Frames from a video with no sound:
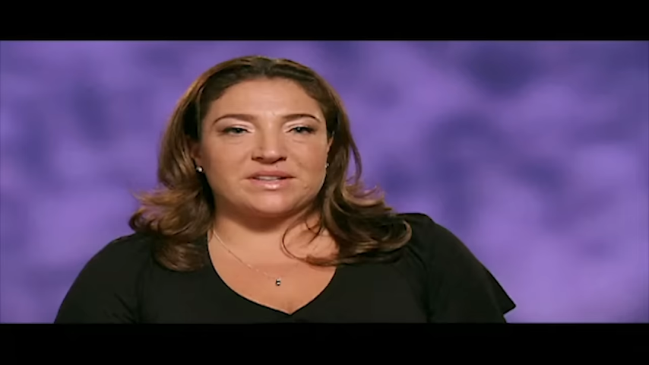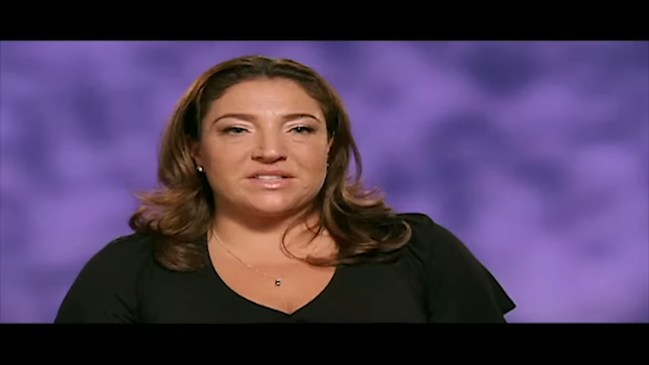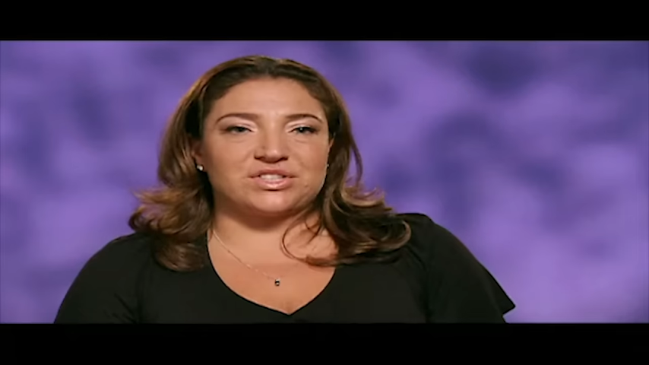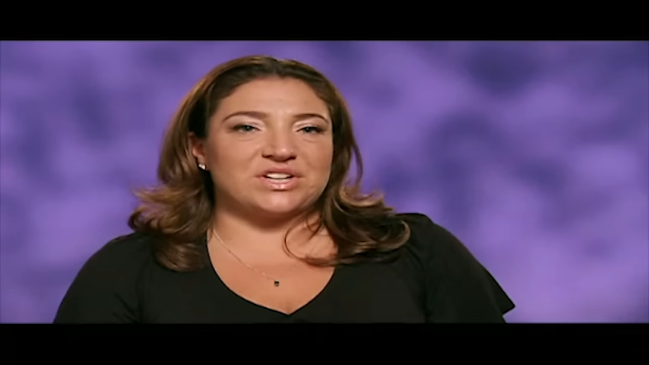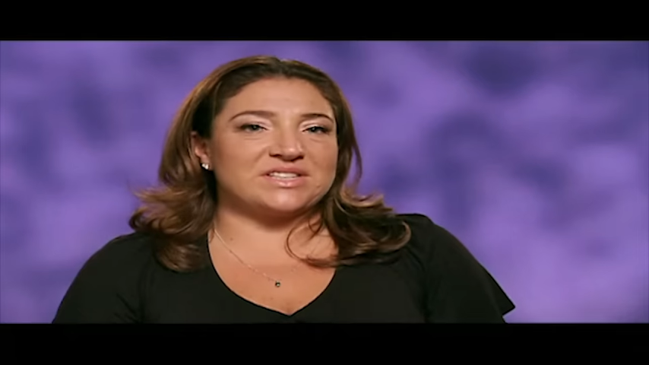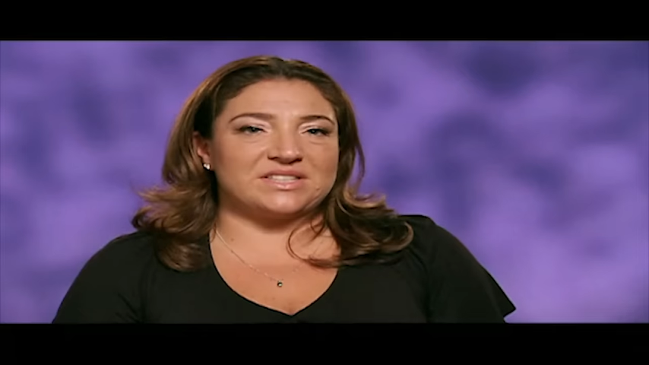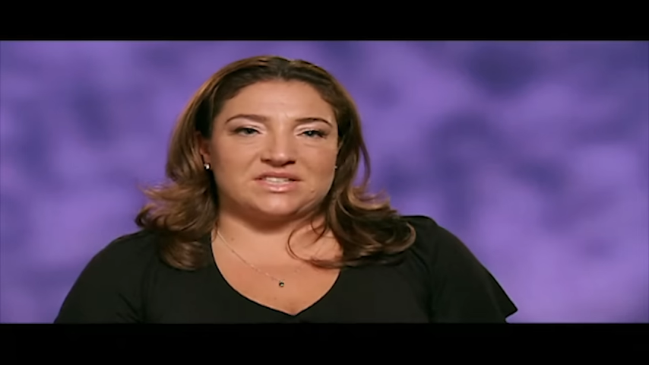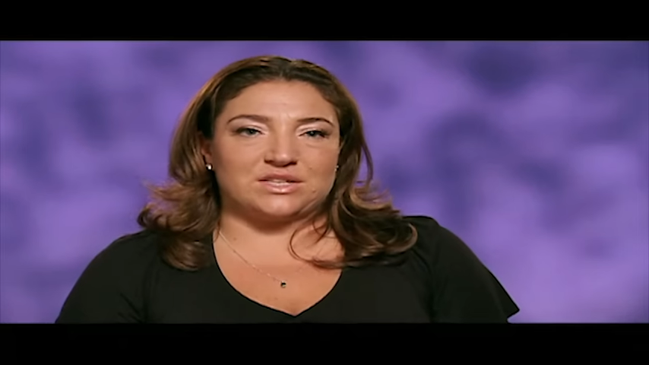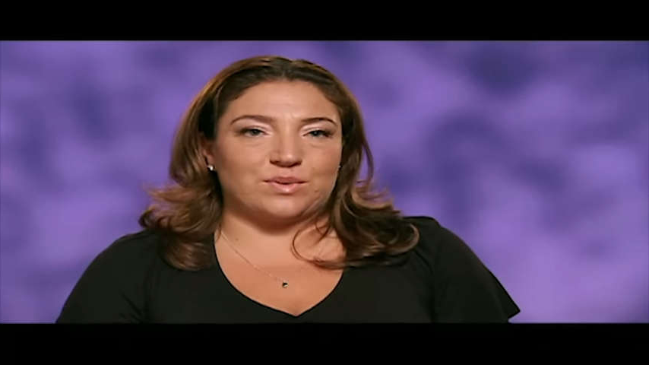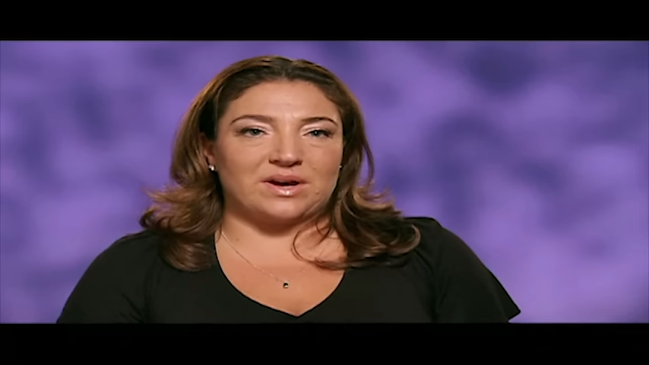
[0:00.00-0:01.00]
I suggested
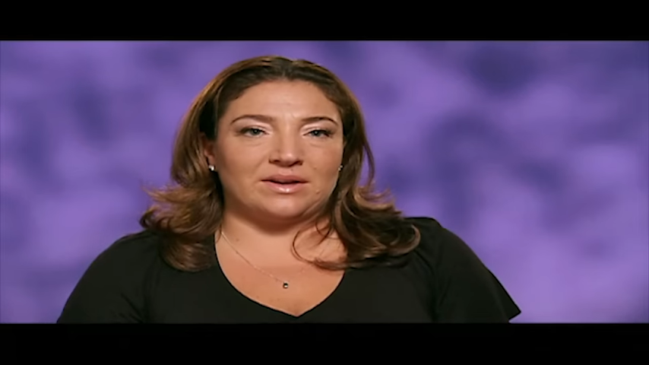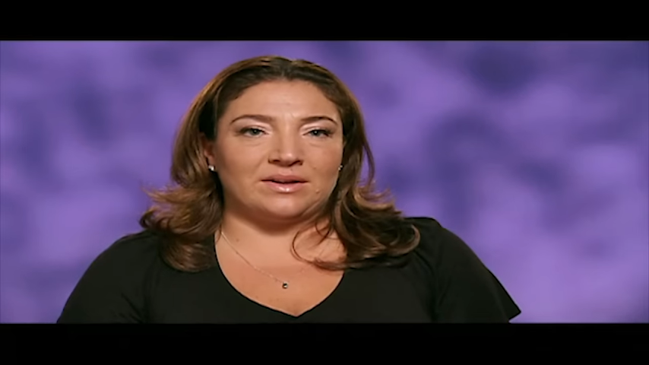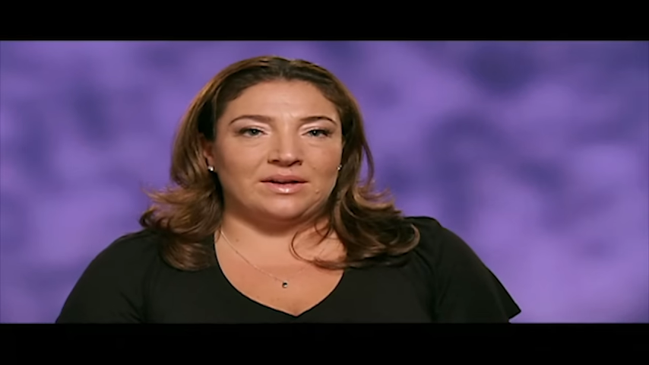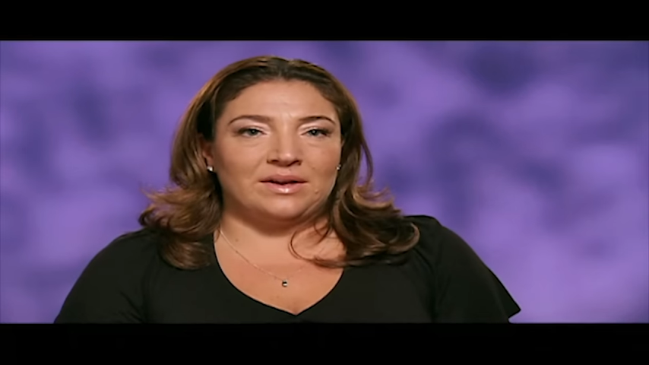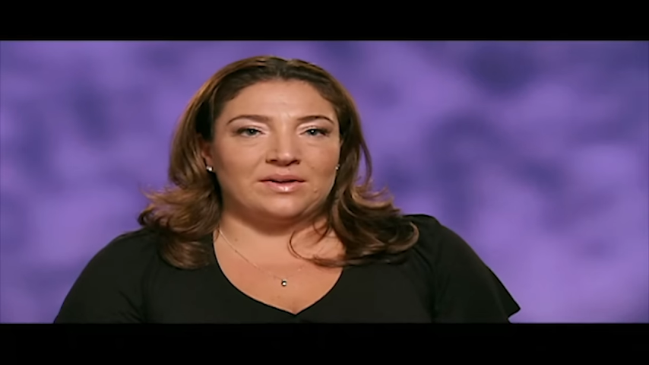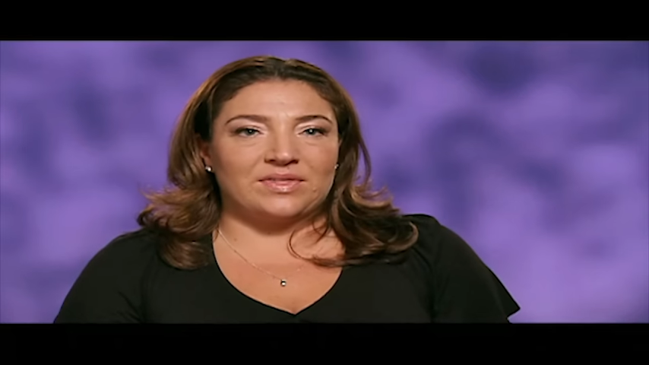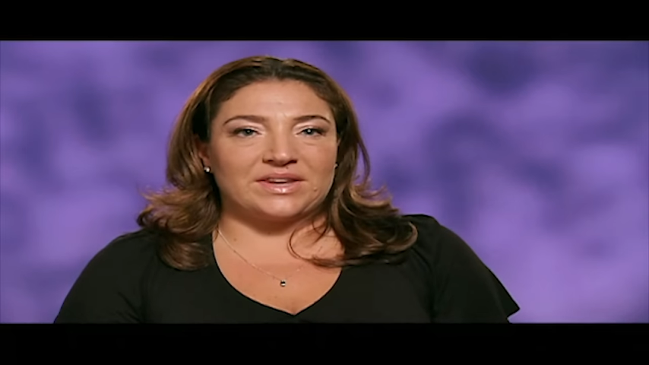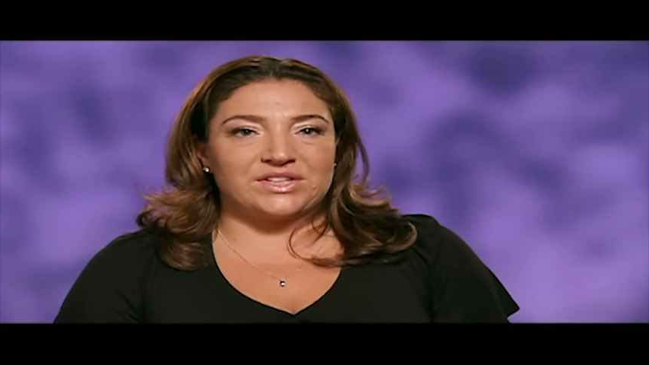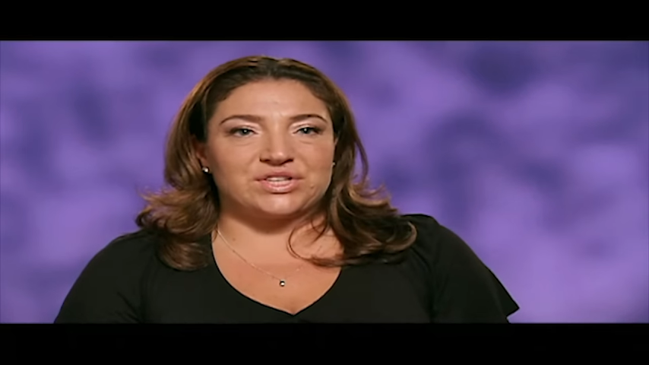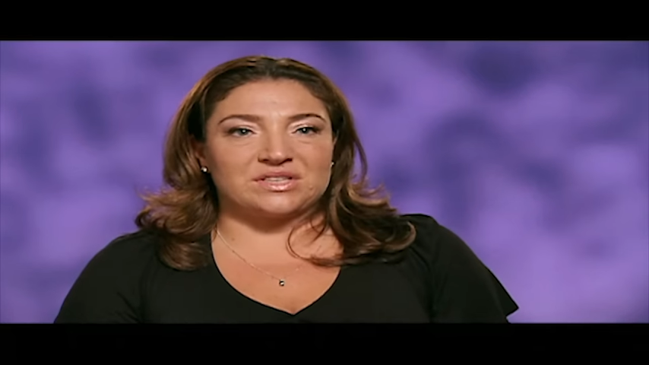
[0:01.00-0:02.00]
to her that
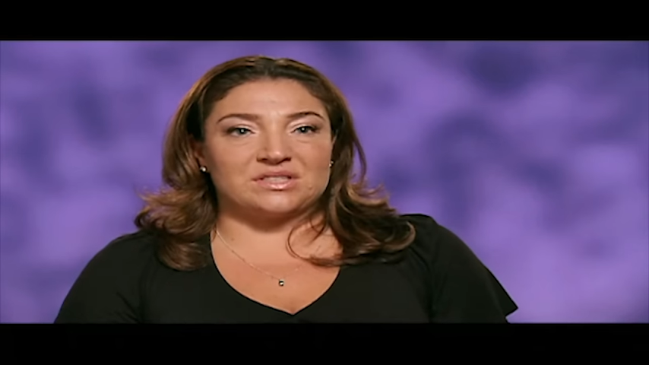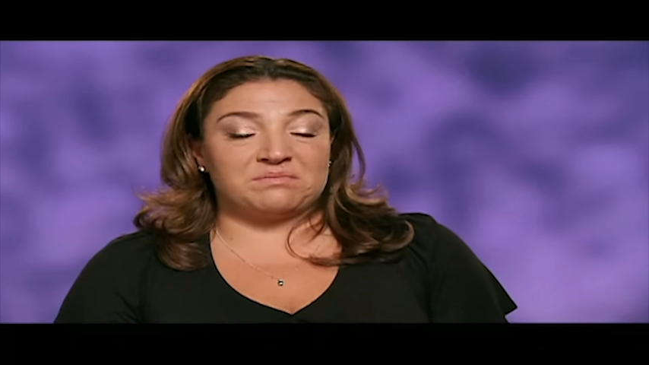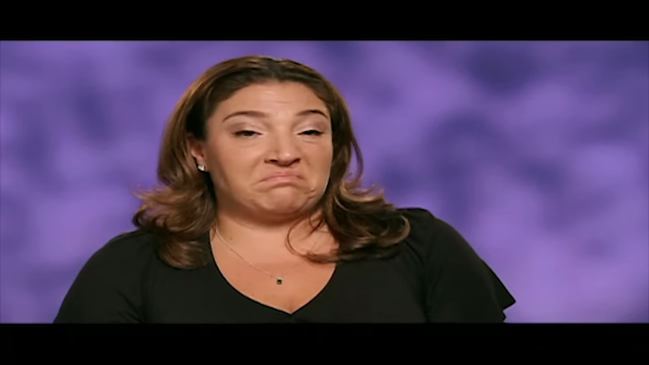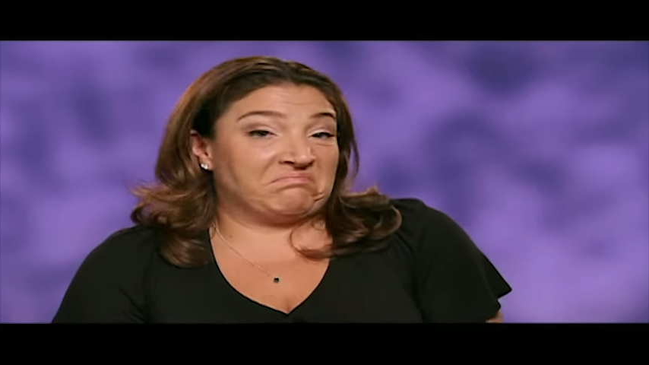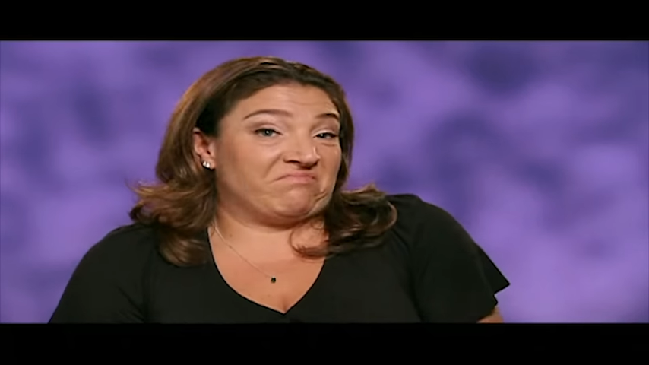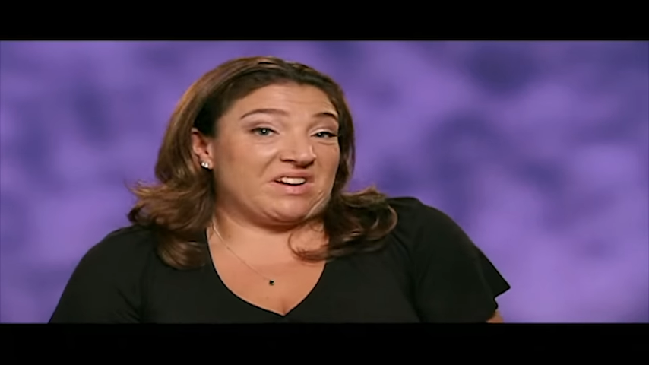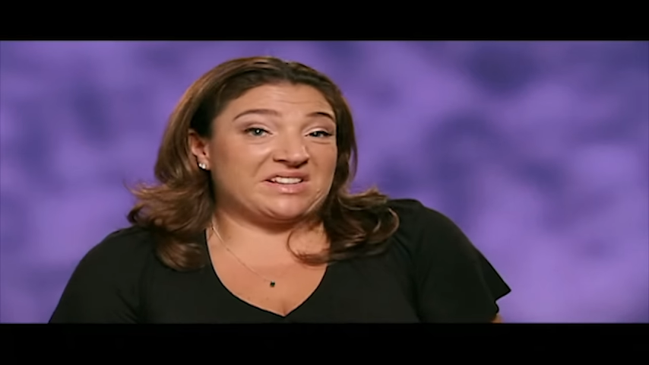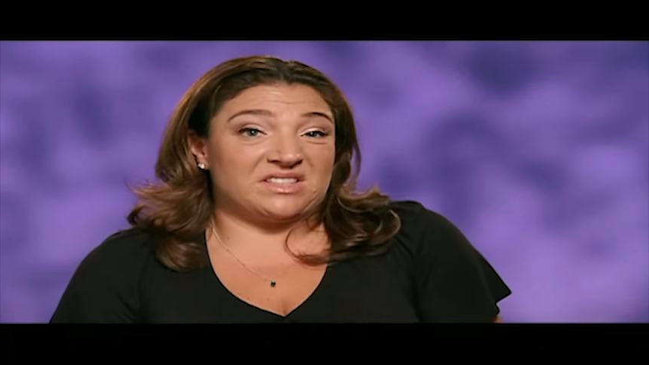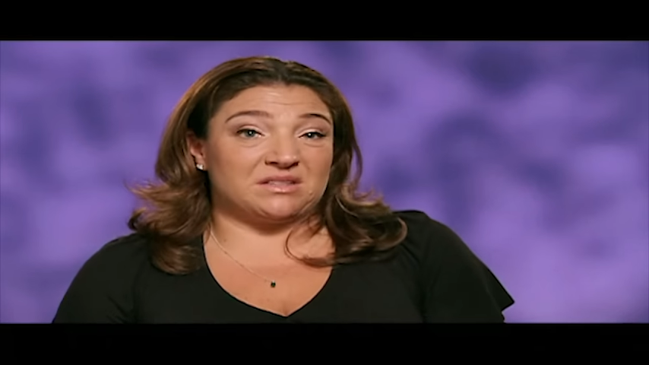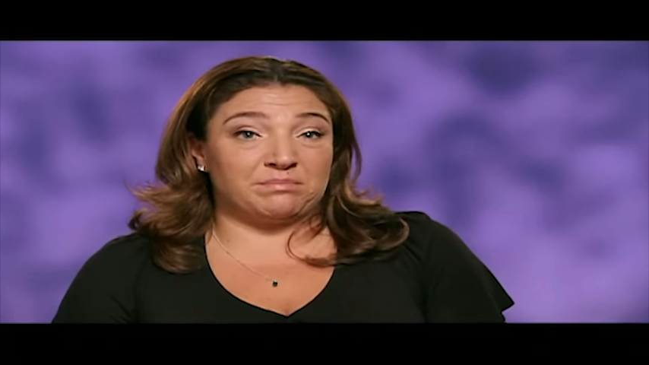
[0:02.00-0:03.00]
he just
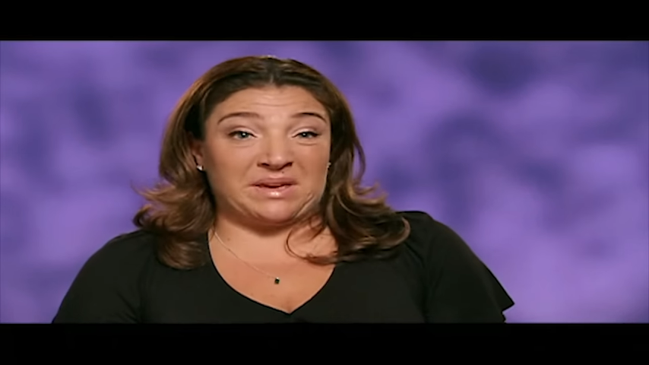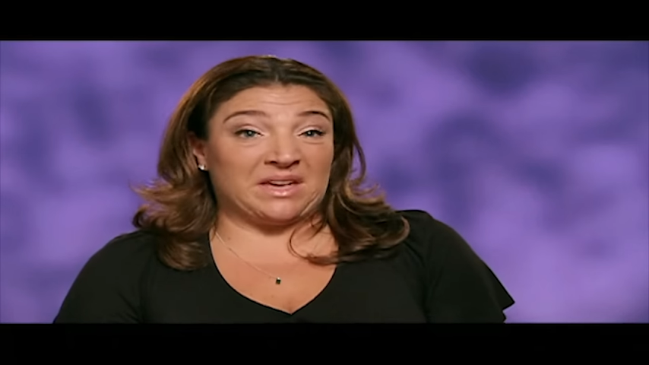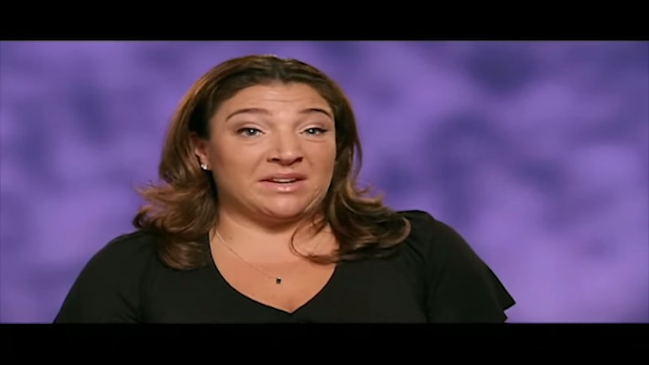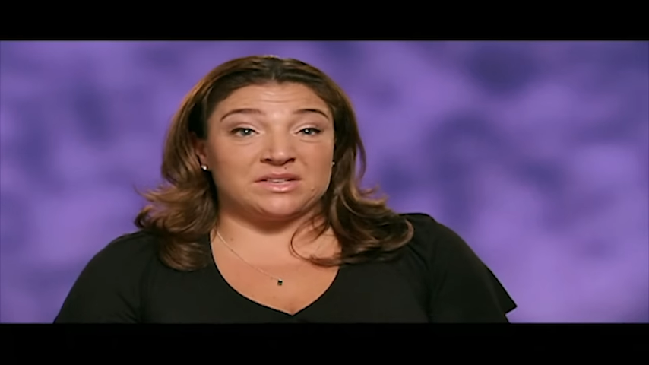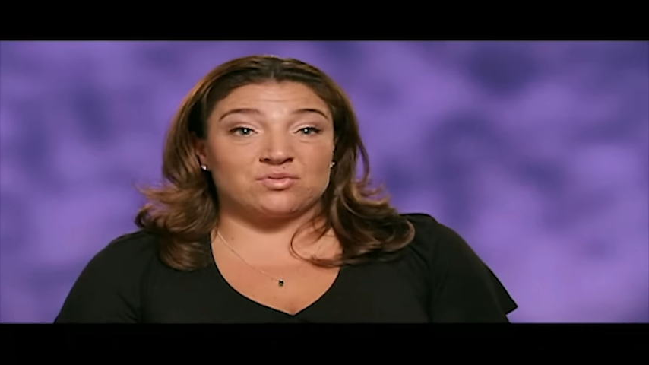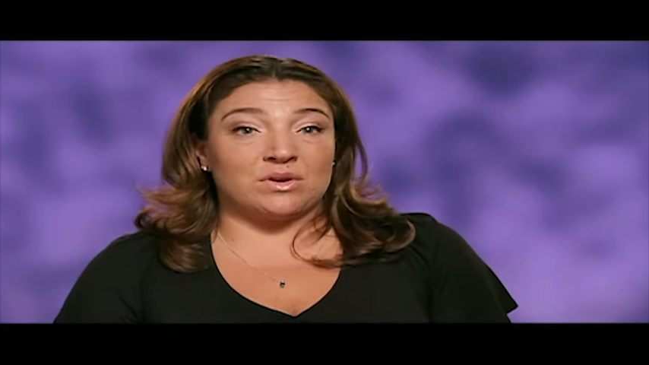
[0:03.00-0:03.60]
rest and be in his